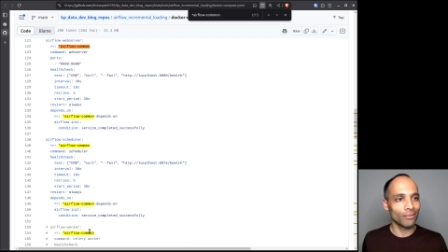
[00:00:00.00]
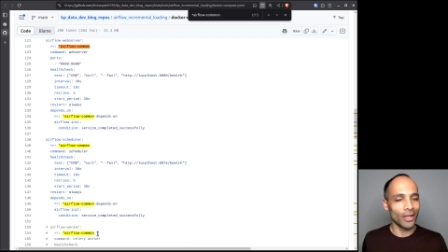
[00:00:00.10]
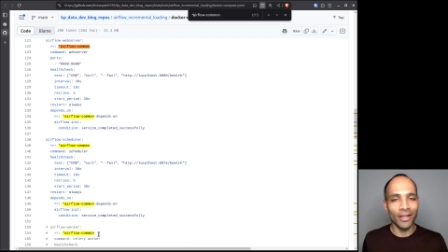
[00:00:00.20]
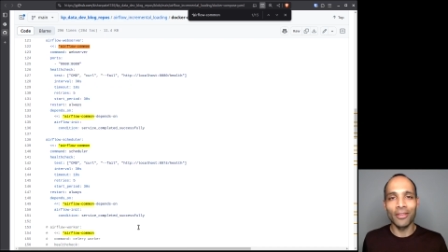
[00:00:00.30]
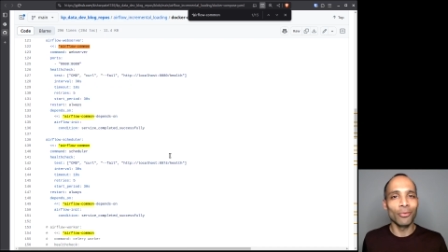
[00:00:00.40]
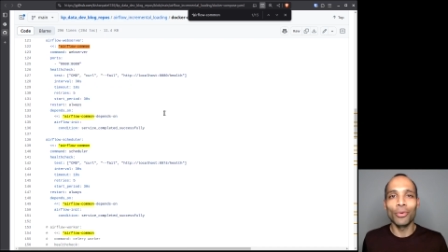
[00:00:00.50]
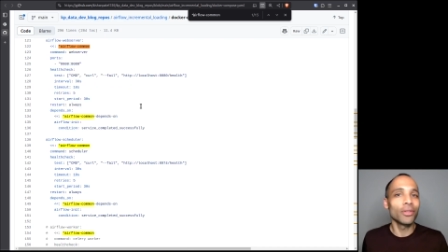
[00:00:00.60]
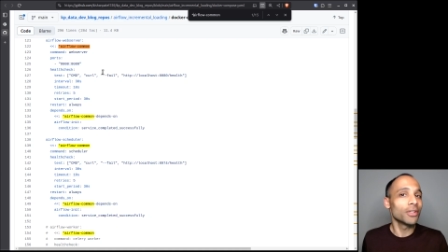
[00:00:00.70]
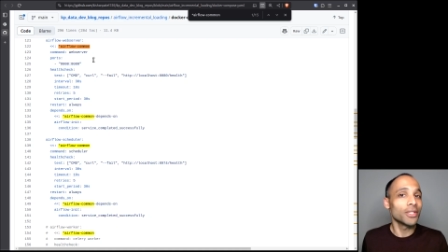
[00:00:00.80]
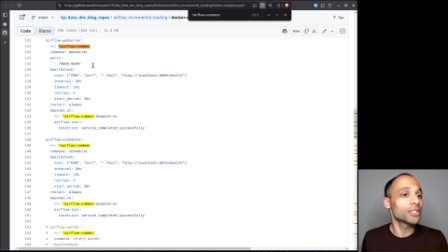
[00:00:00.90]
And then
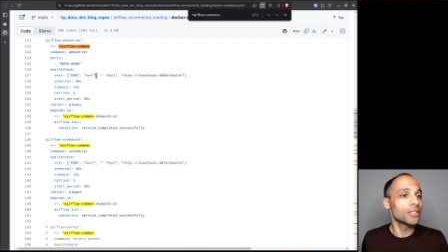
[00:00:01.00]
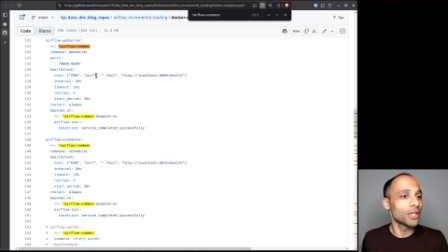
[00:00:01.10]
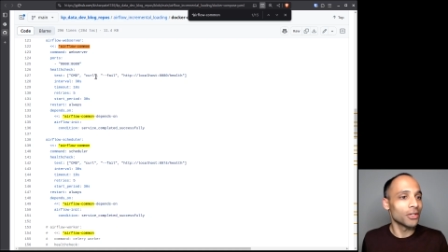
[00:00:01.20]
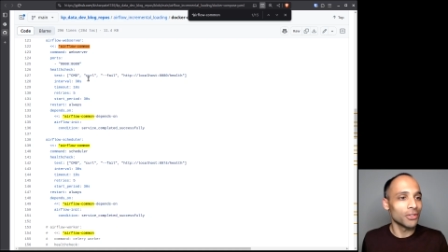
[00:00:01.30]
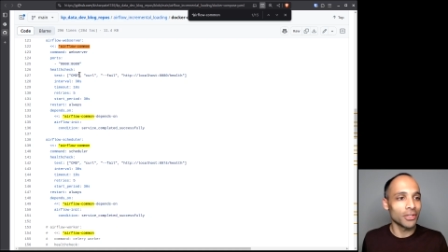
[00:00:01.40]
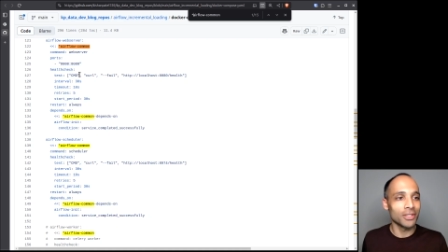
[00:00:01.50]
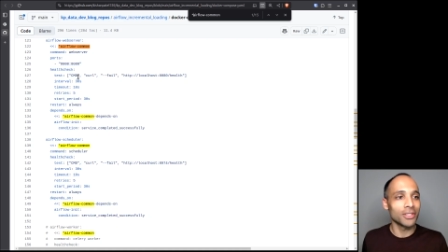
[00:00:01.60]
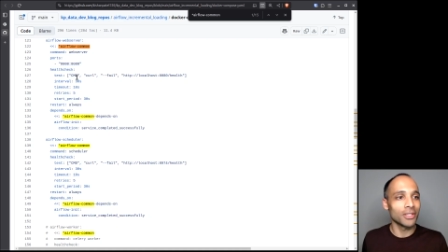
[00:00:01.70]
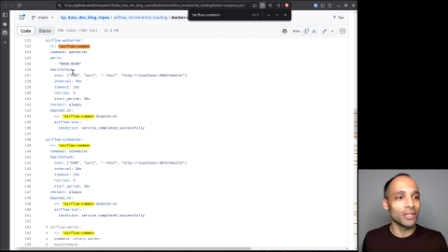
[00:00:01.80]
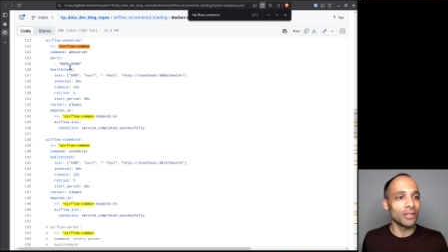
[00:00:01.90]
within each container, you can
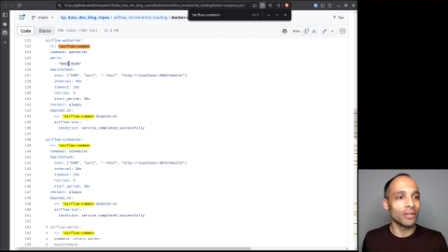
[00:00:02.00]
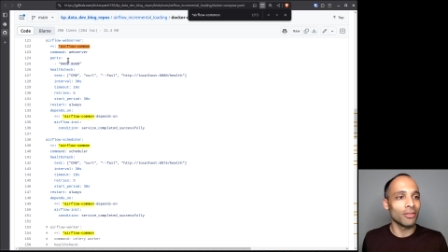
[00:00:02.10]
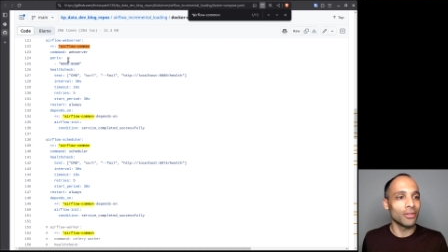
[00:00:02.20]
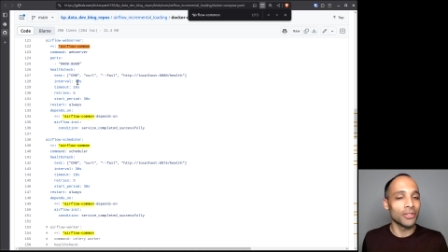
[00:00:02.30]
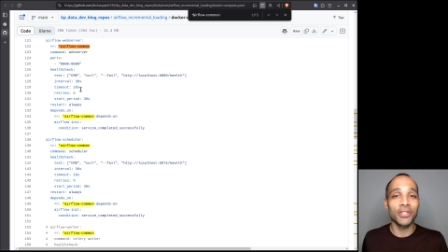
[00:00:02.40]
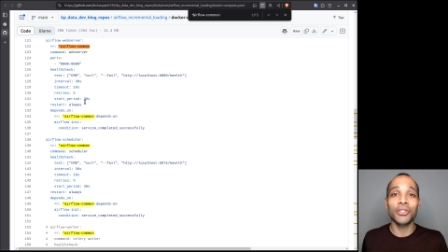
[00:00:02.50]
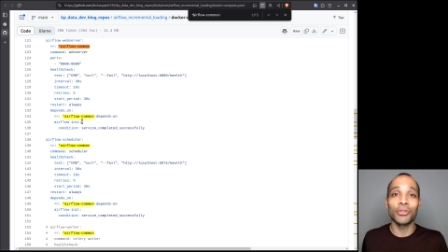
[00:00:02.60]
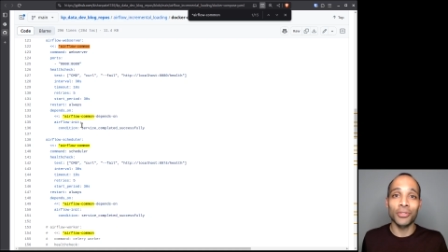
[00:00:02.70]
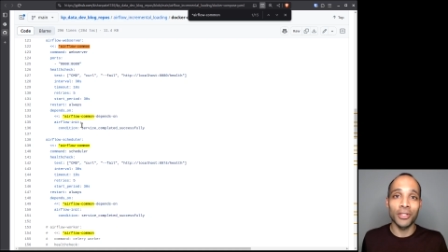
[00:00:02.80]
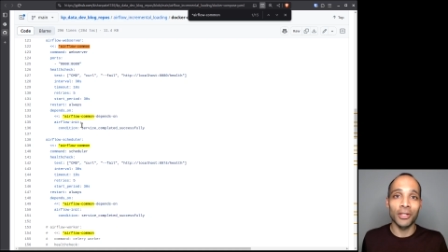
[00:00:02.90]
see the
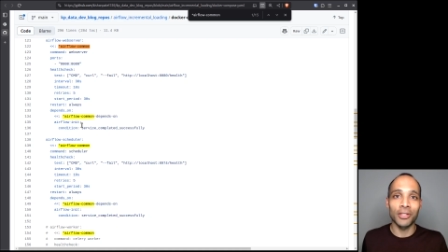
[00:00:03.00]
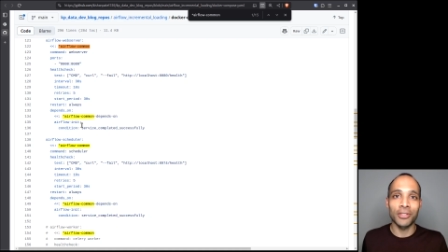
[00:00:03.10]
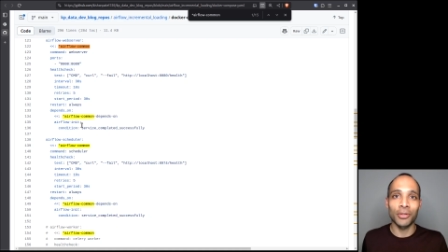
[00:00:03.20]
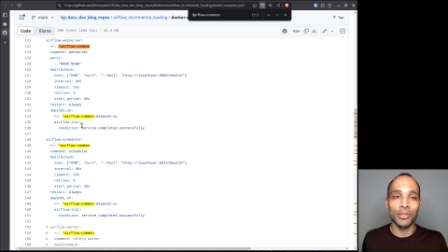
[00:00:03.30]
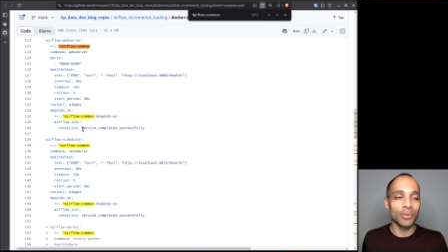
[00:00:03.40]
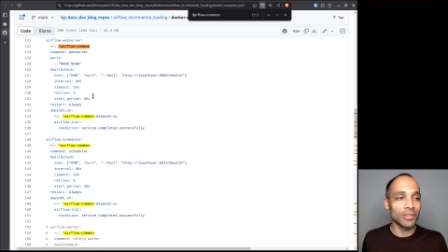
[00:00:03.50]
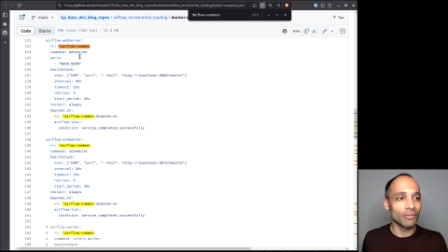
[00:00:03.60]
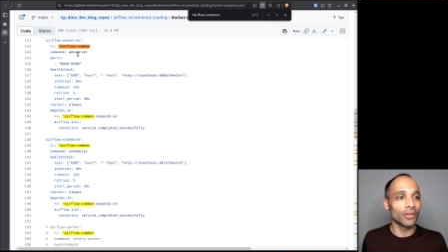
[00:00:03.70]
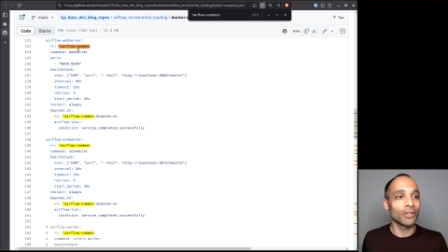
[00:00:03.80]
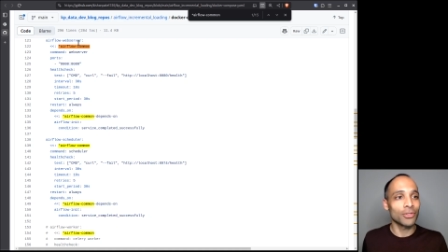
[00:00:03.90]
additional settings that are
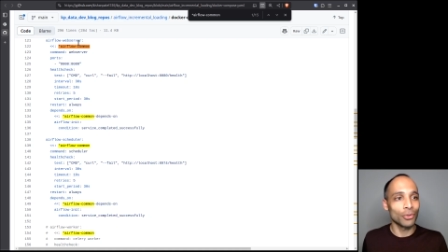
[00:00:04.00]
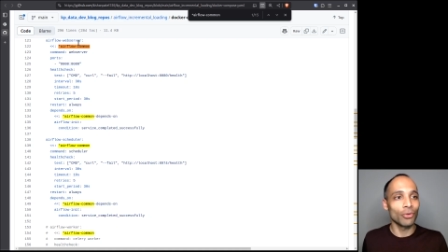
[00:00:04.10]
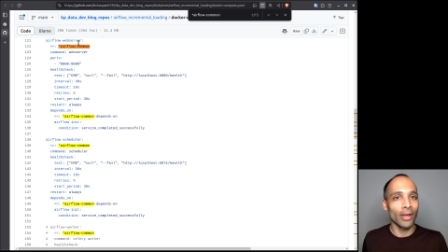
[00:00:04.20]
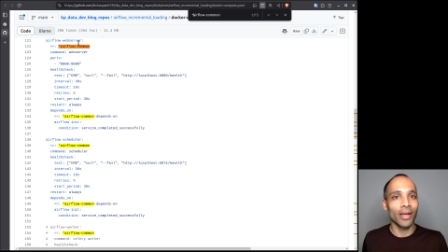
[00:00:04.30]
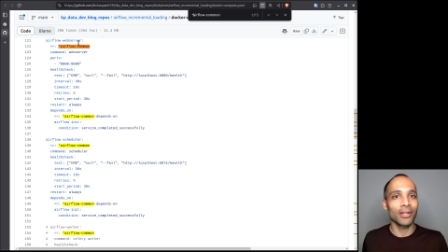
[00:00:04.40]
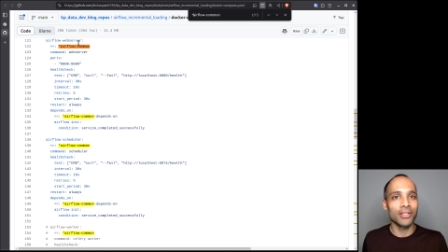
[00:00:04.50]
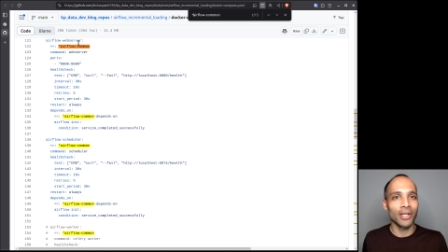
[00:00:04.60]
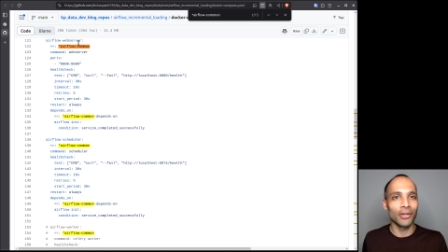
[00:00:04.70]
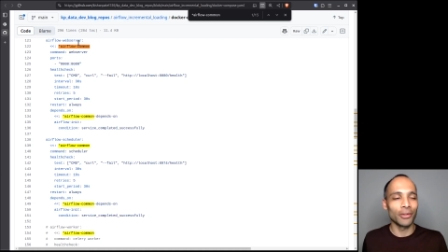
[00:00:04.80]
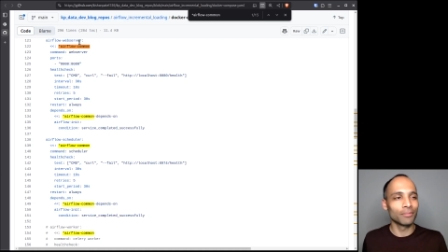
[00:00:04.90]
specific to that
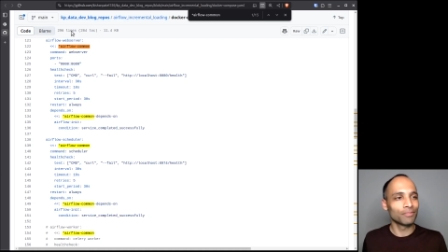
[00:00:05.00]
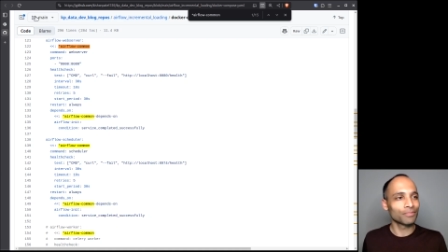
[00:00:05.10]
container.